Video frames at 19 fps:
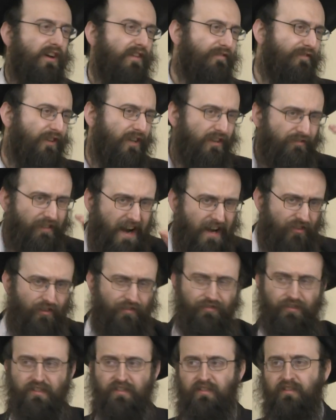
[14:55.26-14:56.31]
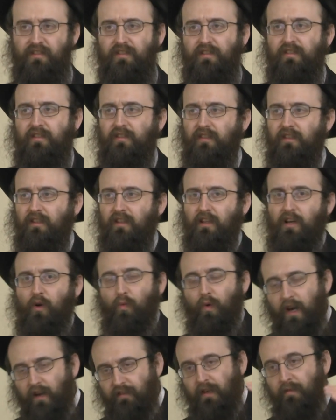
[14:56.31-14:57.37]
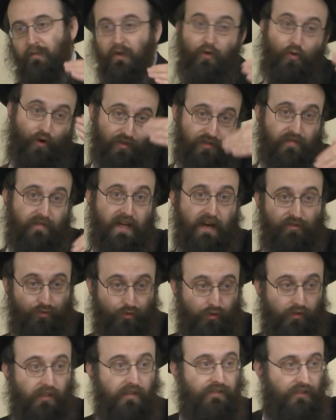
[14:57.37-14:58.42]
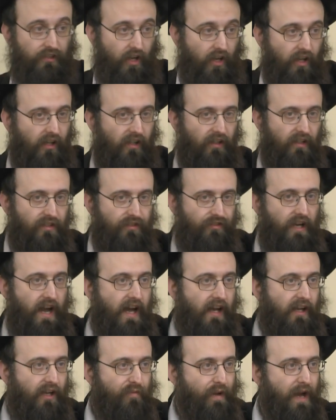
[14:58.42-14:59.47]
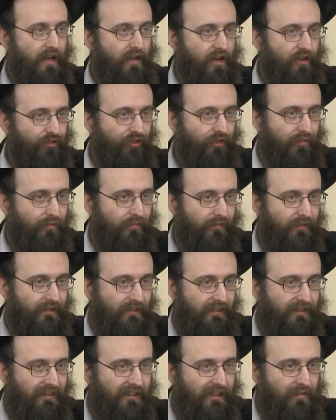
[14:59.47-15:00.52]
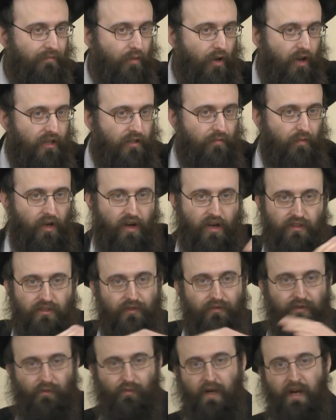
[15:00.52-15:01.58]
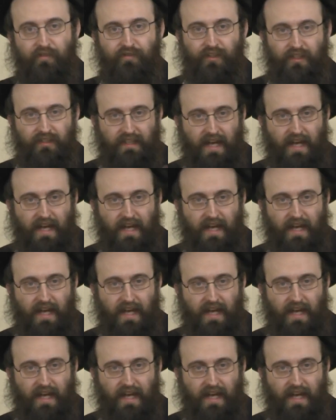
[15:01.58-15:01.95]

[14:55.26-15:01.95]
for a range of reasons. One of them because of that rule of tzarich l'israchik ma'anashim, moed, wherever in